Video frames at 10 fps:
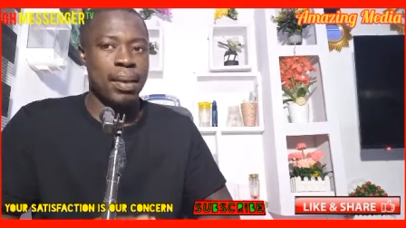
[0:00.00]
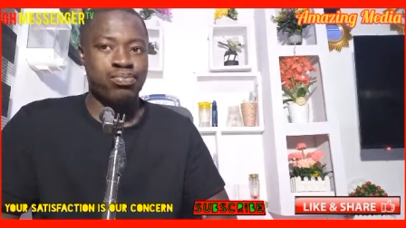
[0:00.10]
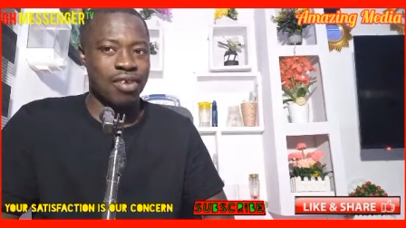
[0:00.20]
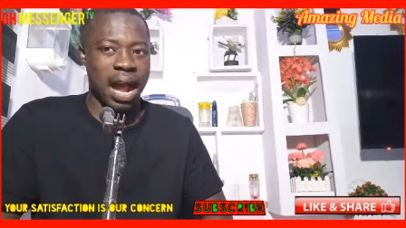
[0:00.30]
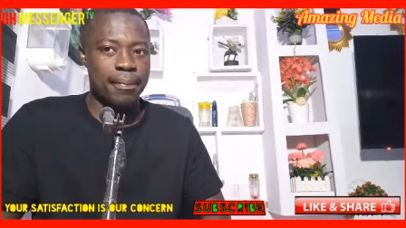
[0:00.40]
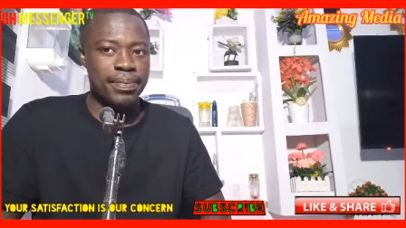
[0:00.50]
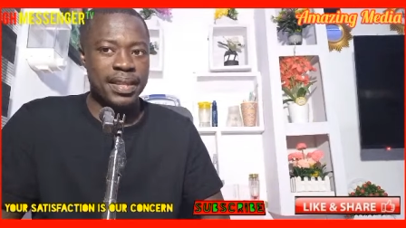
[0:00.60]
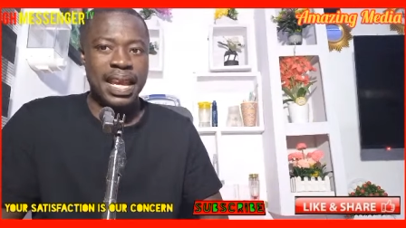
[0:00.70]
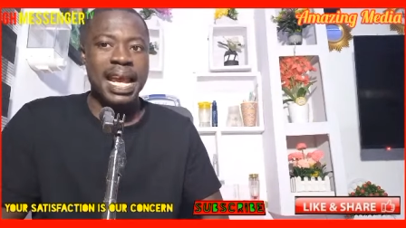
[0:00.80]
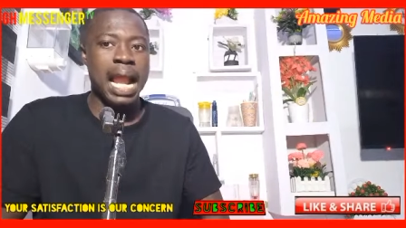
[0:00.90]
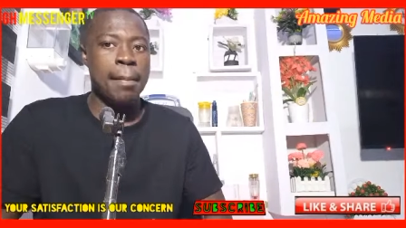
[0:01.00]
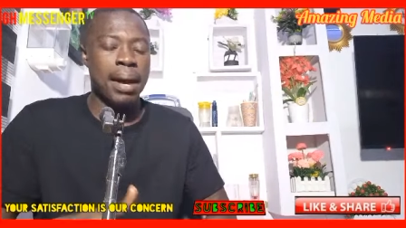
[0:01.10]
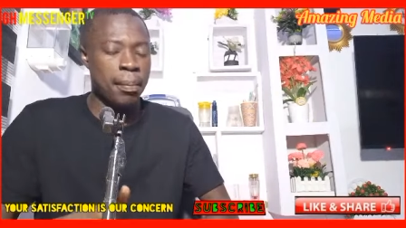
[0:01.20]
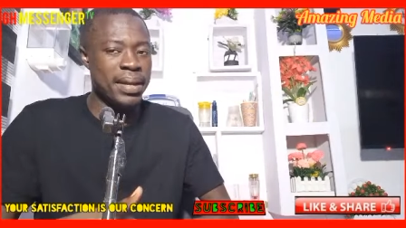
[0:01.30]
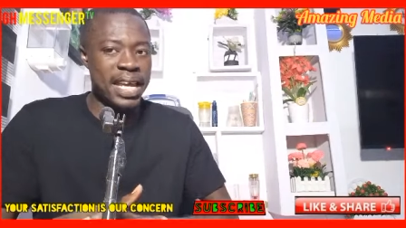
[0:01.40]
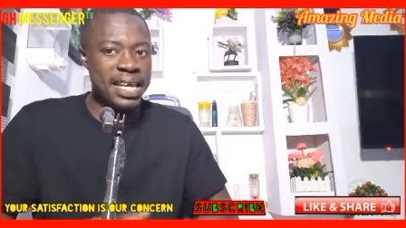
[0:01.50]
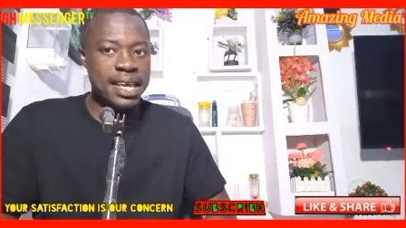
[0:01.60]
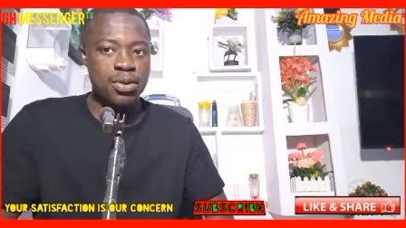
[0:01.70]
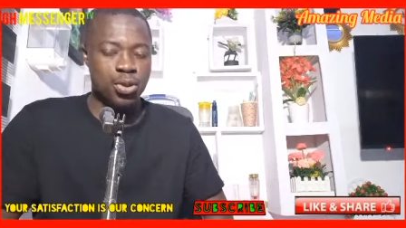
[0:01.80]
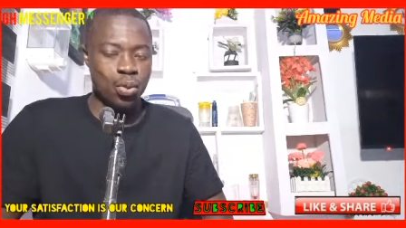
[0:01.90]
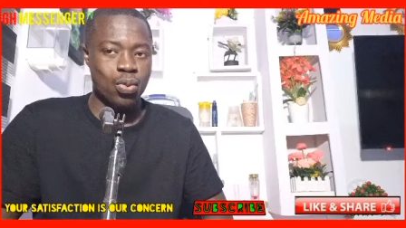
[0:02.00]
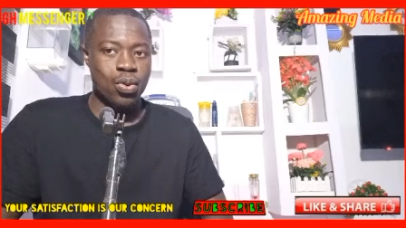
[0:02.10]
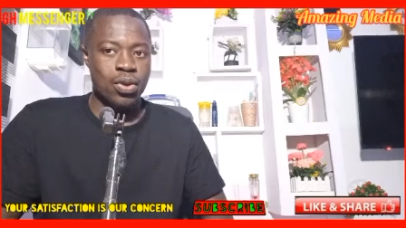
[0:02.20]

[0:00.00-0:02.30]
meboa e na mam ye ye so.